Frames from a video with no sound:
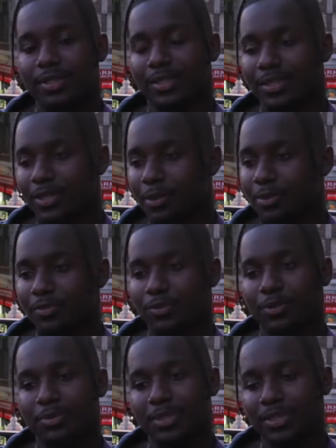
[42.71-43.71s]
you know,
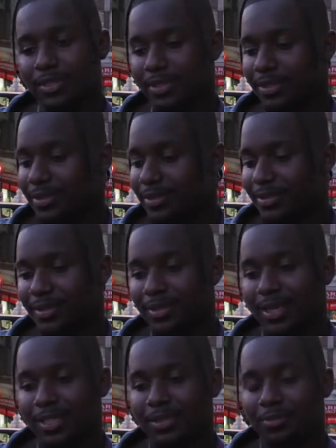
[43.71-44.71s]
performance,
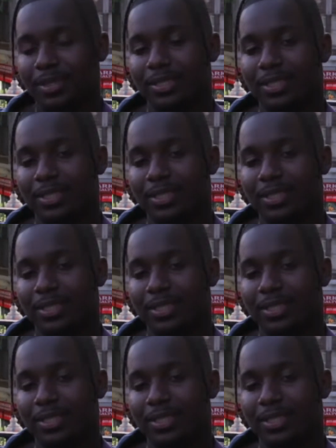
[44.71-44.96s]
that's the big